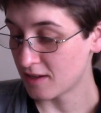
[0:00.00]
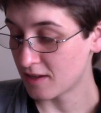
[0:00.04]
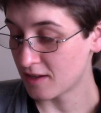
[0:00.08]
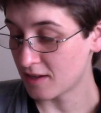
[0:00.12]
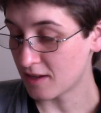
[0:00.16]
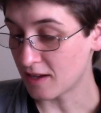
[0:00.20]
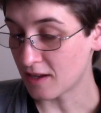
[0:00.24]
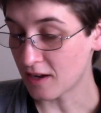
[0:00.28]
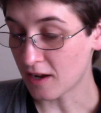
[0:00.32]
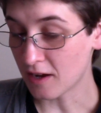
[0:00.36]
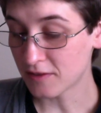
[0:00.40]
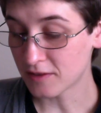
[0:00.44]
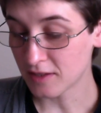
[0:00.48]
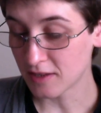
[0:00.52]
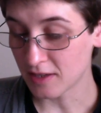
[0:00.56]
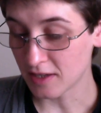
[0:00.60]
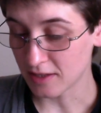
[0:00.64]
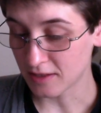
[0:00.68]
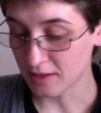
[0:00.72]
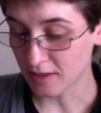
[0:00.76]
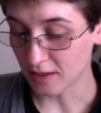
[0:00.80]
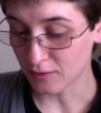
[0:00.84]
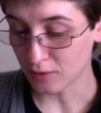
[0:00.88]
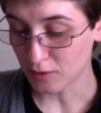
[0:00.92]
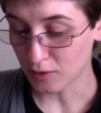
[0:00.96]
And after
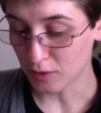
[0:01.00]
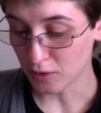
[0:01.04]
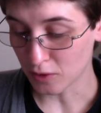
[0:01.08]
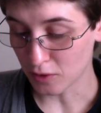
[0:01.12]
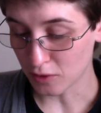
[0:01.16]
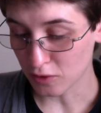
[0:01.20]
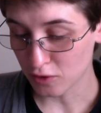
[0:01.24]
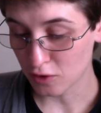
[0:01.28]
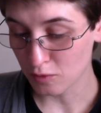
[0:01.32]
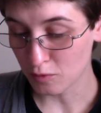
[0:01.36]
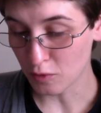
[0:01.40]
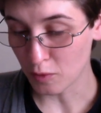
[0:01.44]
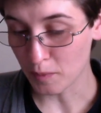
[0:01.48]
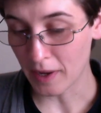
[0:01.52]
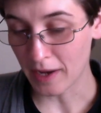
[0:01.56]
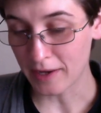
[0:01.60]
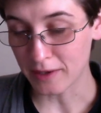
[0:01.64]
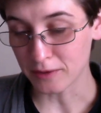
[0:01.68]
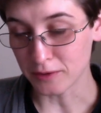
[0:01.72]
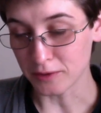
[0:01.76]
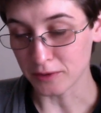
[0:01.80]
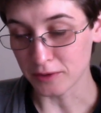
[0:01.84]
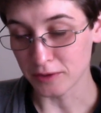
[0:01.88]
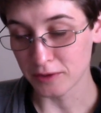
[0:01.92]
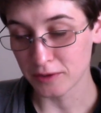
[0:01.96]
this I've only got 2 more
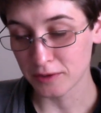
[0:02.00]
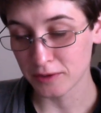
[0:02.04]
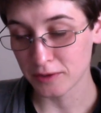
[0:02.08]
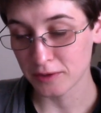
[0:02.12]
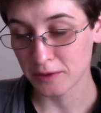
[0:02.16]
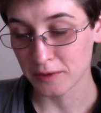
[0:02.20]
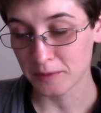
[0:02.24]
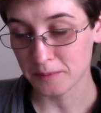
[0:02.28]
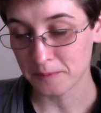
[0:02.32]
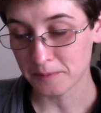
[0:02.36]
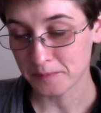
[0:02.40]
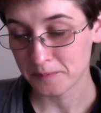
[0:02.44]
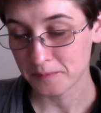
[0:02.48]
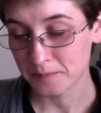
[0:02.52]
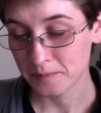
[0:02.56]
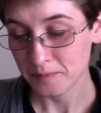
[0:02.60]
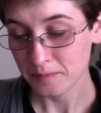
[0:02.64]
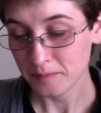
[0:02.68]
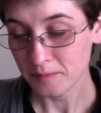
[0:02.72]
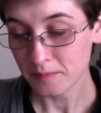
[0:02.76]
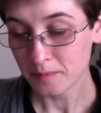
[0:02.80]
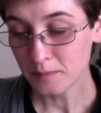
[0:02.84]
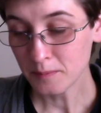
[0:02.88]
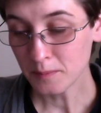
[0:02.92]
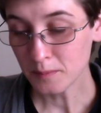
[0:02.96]
panels
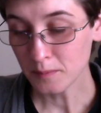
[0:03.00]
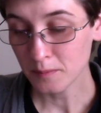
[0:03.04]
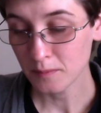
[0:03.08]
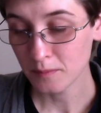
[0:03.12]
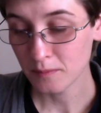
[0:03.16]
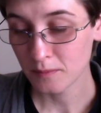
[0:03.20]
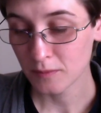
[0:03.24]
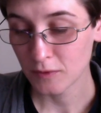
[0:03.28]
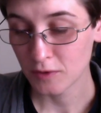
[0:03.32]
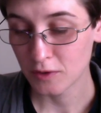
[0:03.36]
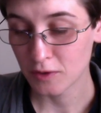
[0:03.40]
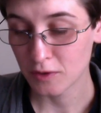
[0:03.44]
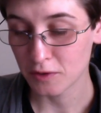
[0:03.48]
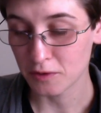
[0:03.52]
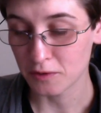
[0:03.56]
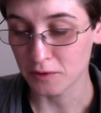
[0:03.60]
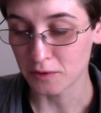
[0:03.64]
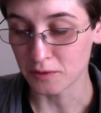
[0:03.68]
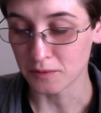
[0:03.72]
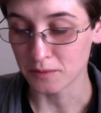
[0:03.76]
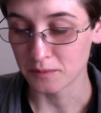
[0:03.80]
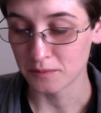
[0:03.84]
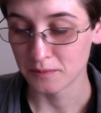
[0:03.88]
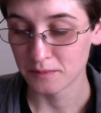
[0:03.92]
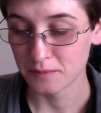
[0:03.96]
to